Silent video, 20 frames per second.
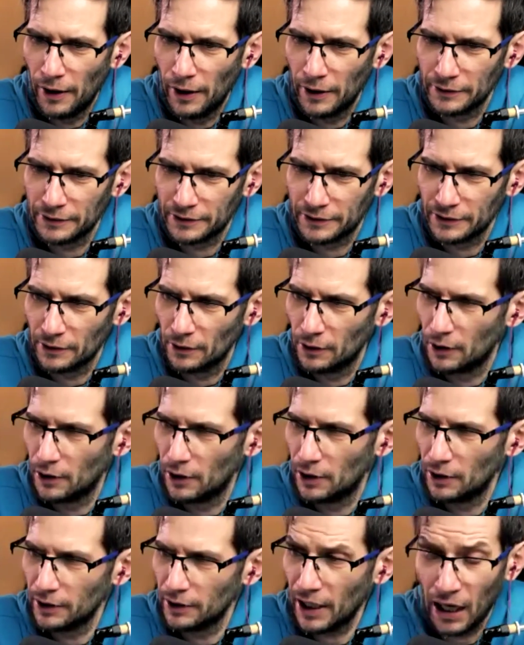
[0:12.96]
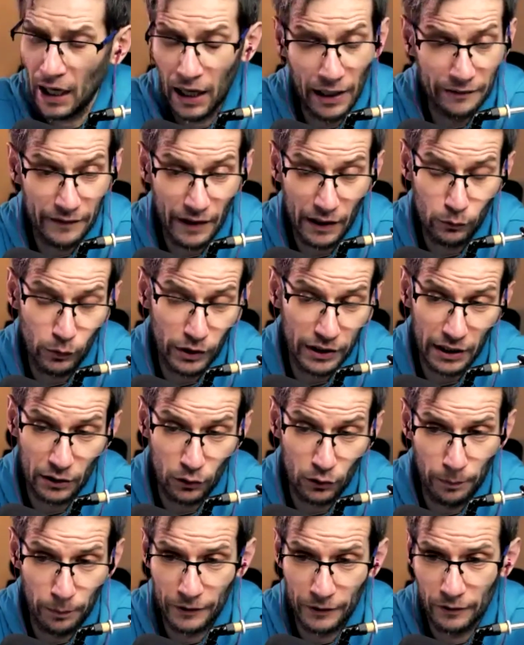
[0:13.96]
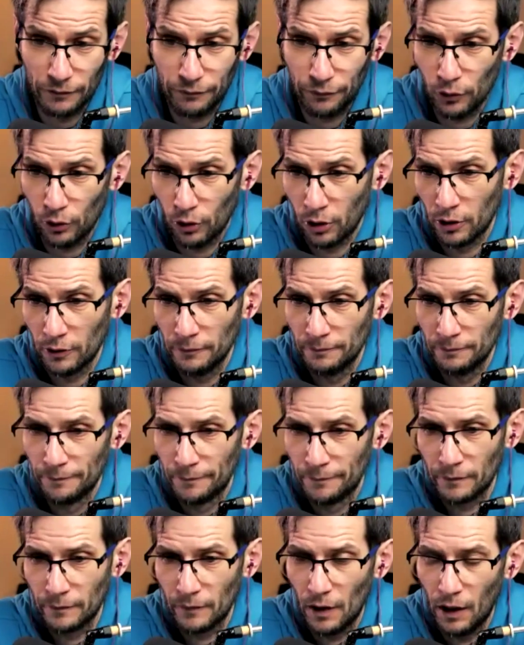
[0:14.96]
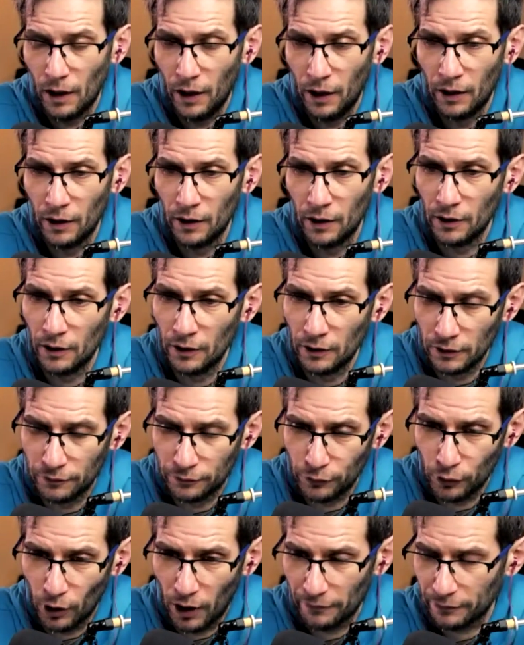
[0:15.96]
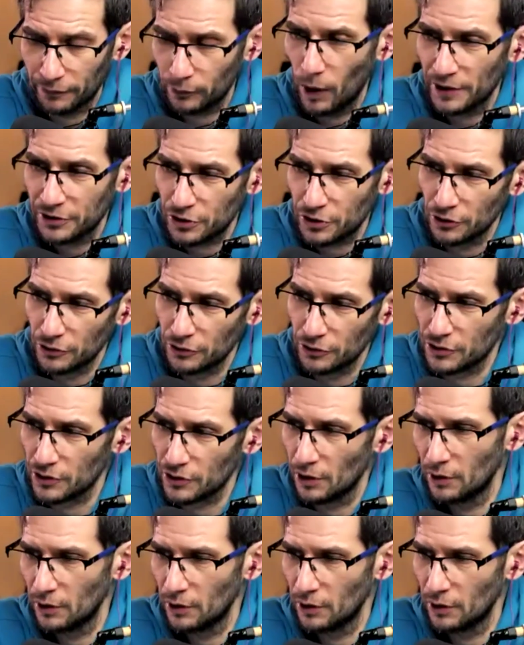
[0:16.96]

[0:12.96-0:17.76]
then we can open the floor if you have questions,